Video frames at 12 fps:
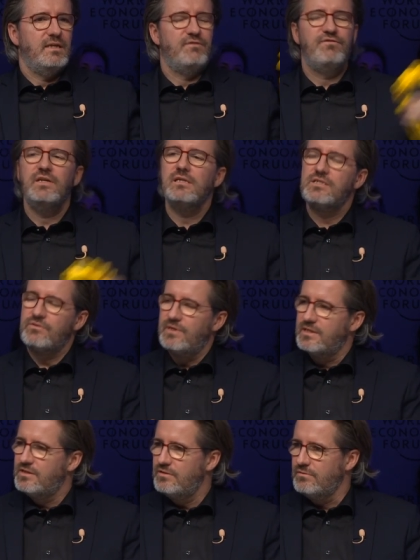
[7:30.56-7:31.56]
It feels
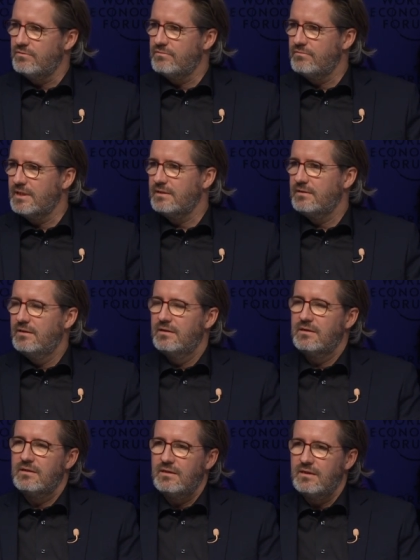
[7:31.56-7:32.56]
great too, right?
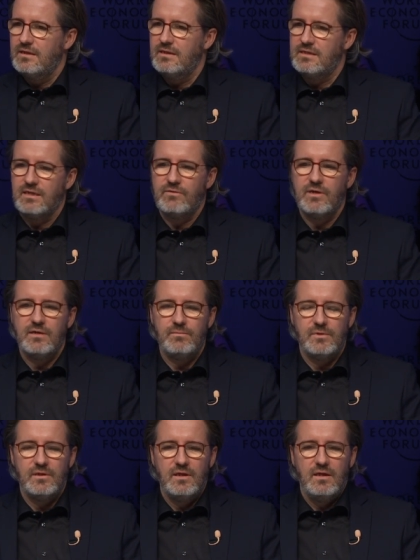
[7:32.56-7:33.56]
It's incredible.